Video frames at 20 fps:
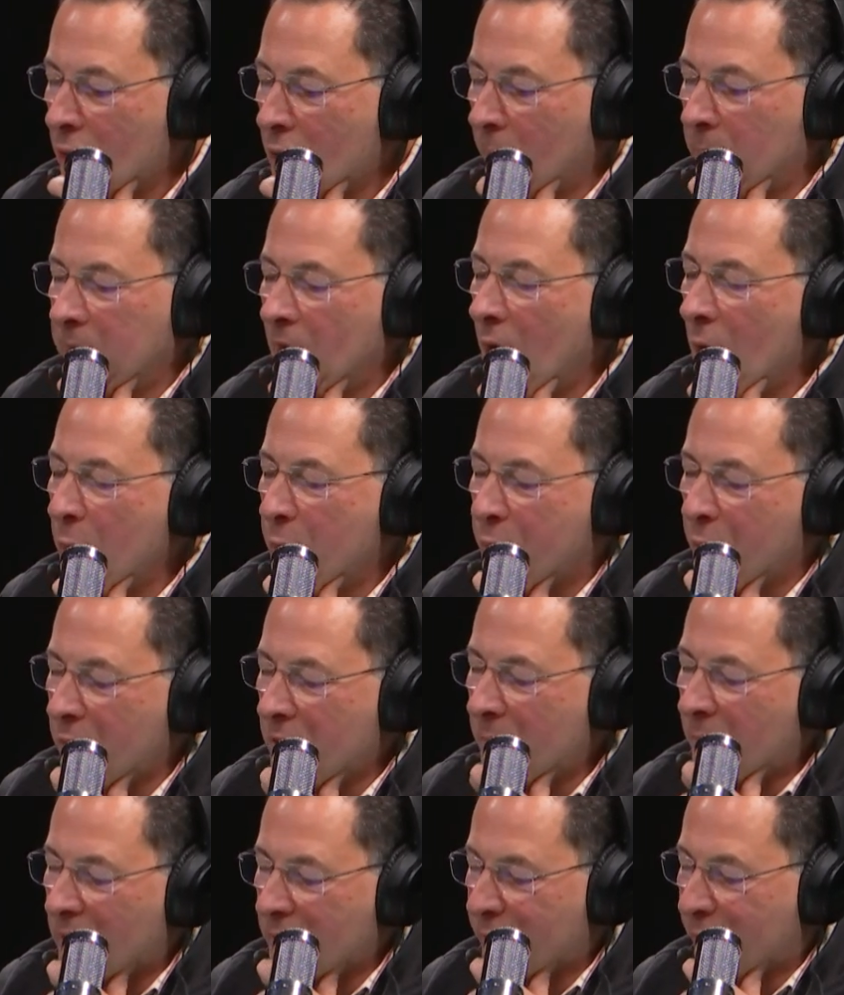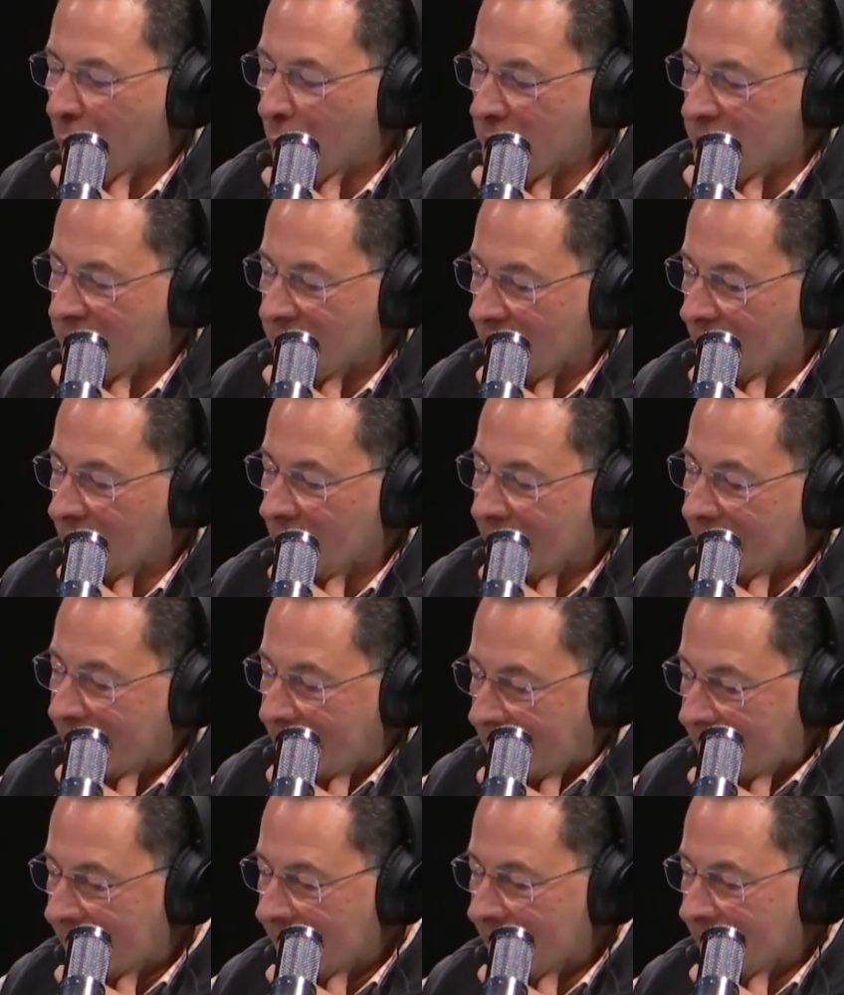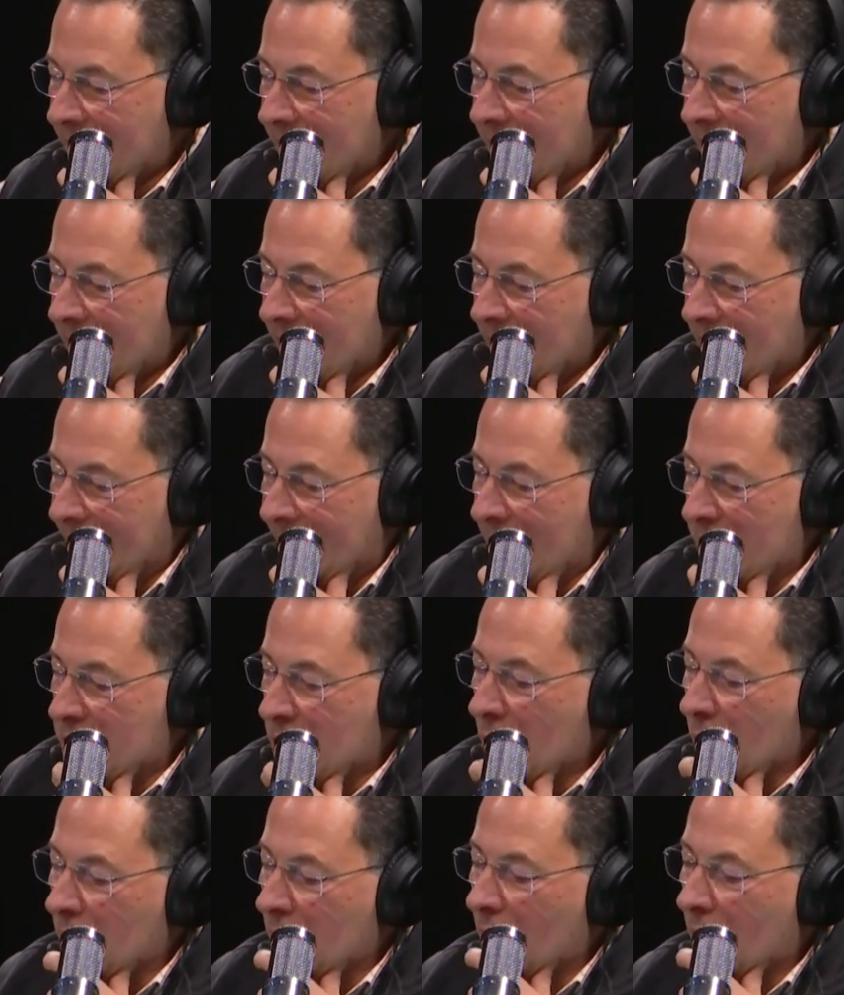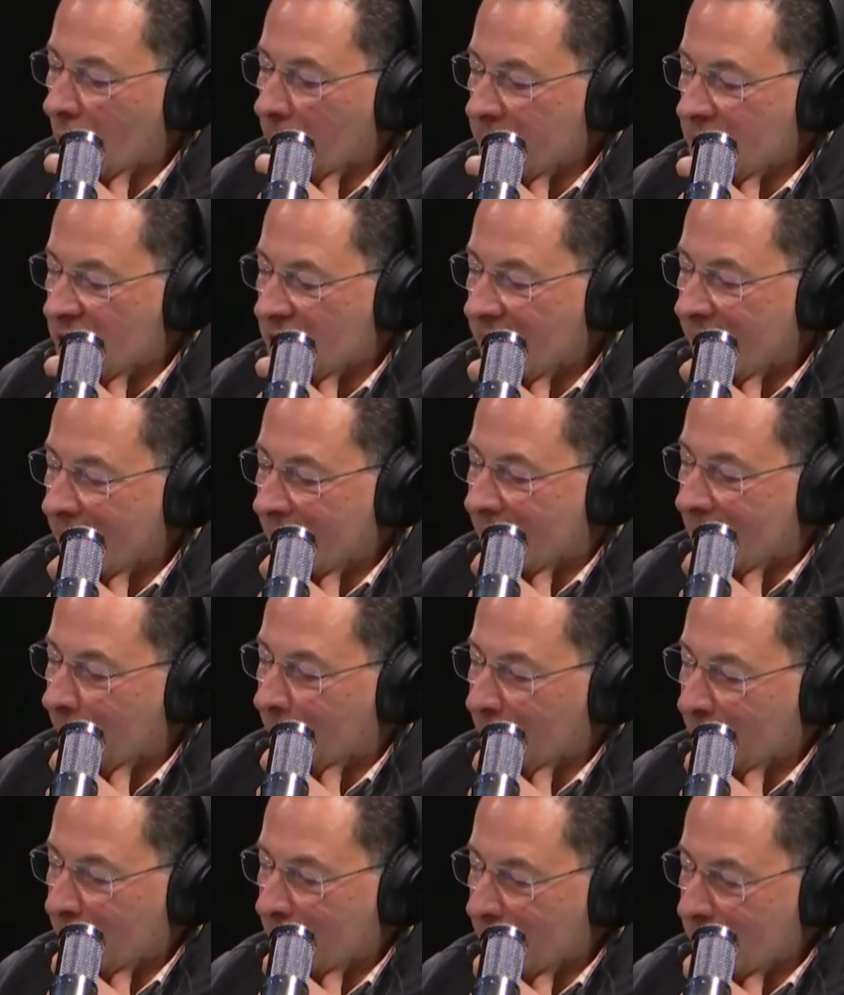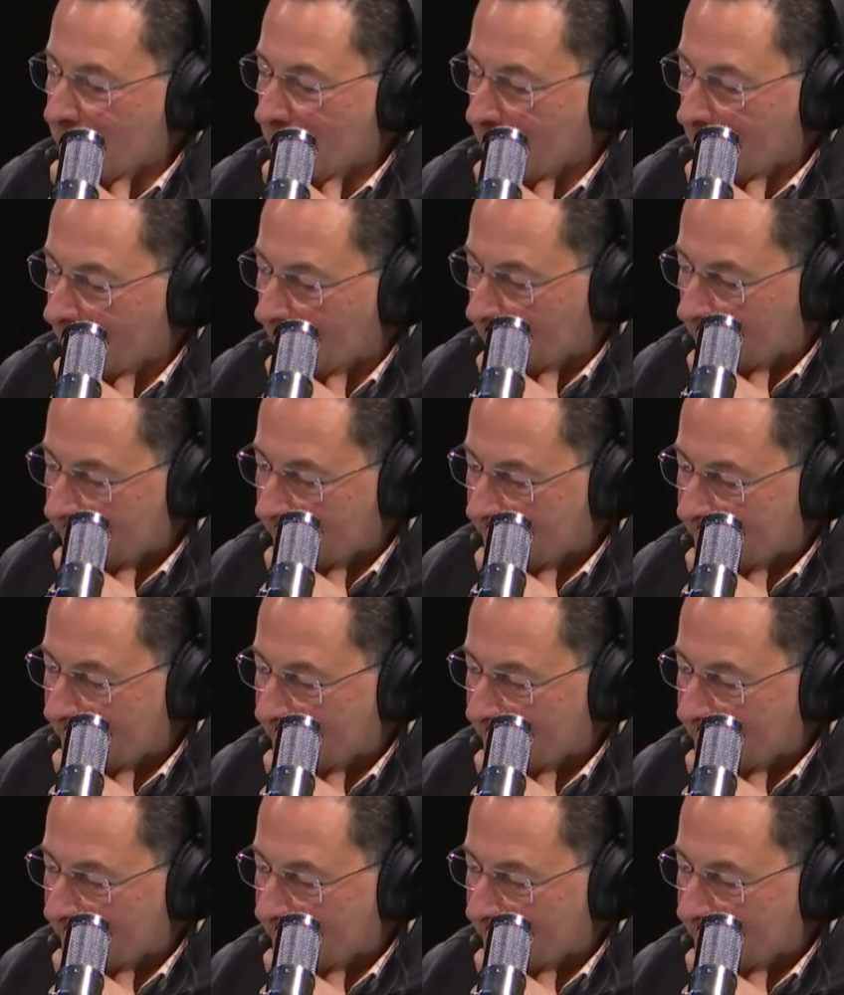The blown 31-14 lead against Oklahoma State a couple years ago.